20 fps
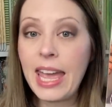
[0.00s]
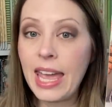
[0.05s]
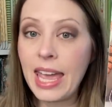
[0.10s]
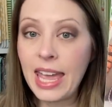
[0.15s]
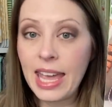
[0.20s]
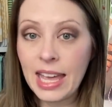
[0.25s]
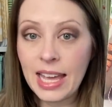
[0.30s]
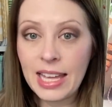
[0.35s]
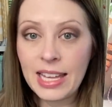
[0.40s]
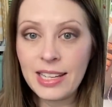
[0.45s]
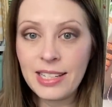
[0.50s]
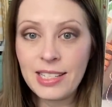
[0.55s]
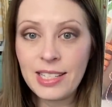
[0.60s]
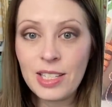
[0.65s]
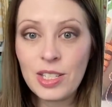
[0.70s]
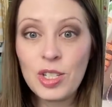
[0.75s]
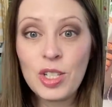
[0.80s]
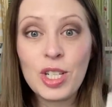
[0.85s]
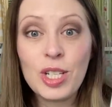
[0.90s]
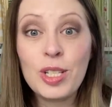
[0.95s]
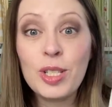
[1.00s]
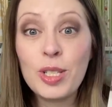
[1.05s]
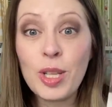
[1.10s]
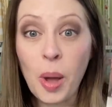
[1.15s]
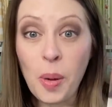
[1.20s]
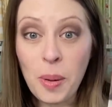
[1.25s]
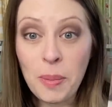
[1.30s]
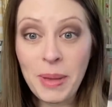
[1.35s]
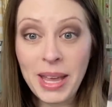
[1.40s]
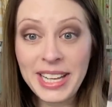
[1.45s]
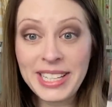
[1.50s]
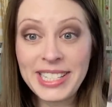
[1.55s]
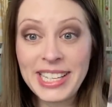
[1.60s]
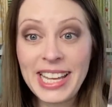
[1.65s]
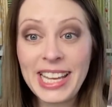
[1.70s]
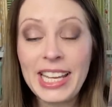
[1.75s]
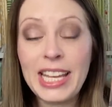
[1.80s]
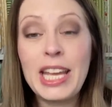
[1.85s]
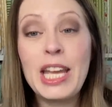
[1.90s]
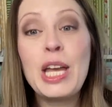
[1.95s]
And she's so
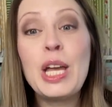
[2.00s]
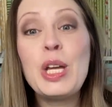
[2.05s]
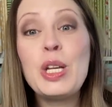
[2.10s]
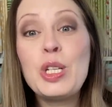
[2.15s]
amazing.